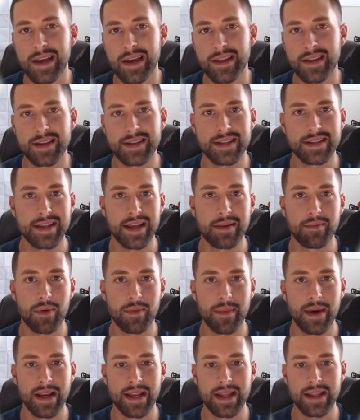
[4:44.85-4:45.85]
this is
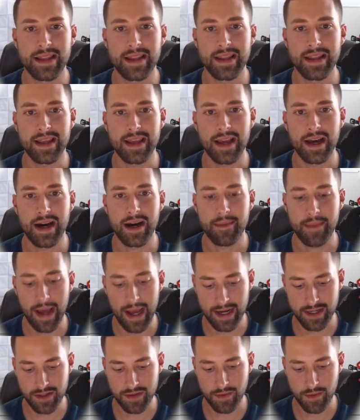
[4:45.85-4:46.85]
implementing the
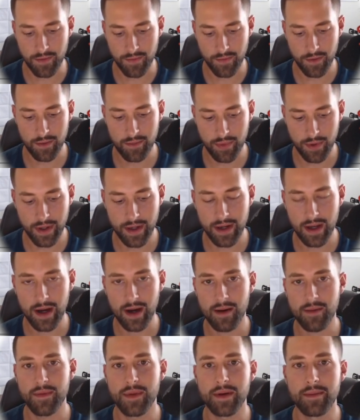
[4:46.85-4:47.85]
actual footprint
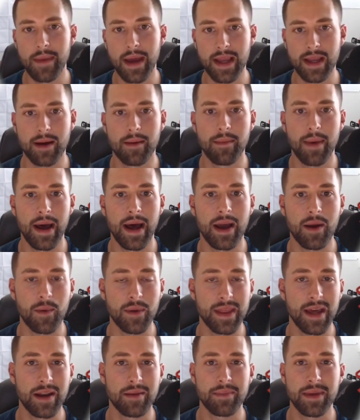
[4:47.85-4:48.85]
of the makeup bag
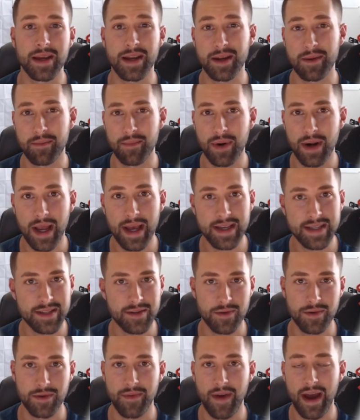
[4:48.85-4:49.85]
without it being compressed
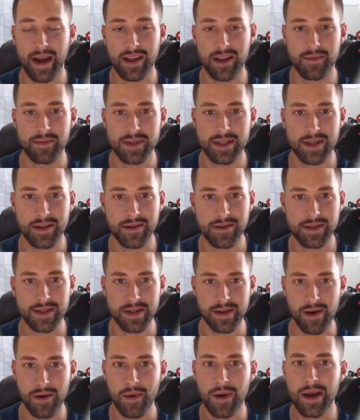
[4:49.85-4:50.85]
or vacuum sealed.
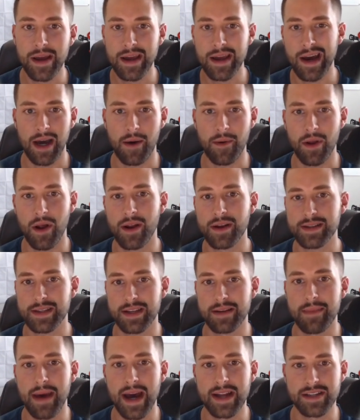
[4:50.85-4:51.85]
So I would honestly
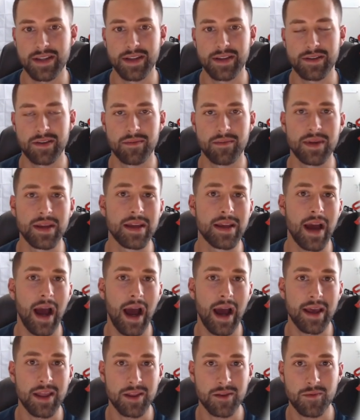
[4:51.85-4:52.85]
imagine this would be
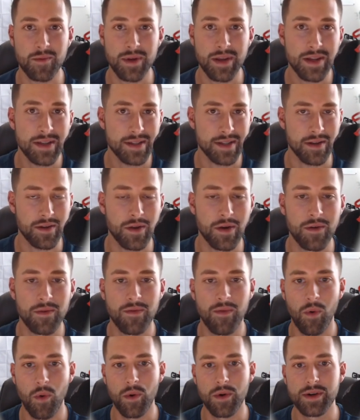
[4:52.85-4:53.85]
high 3s to low
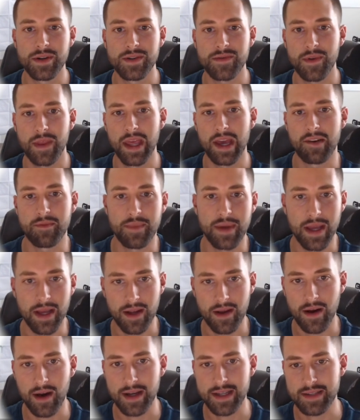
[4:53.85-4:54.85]
4s for the FBA
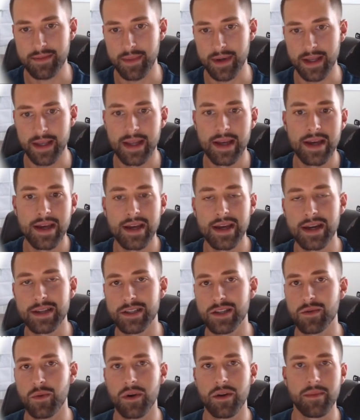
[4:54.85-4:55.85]
cost, but I
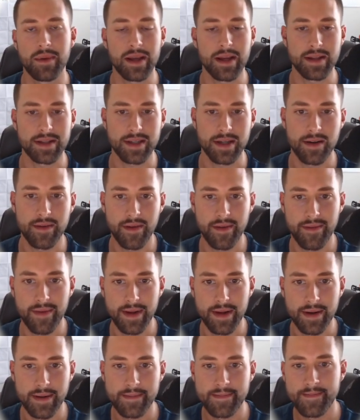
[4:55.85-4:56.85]
just want to be conservative
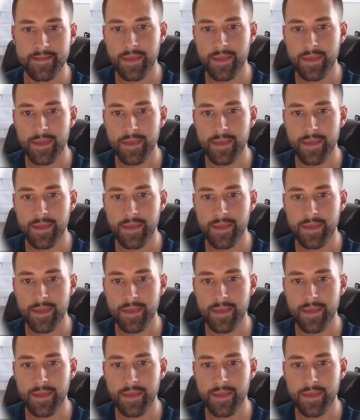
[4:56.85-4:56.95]
here.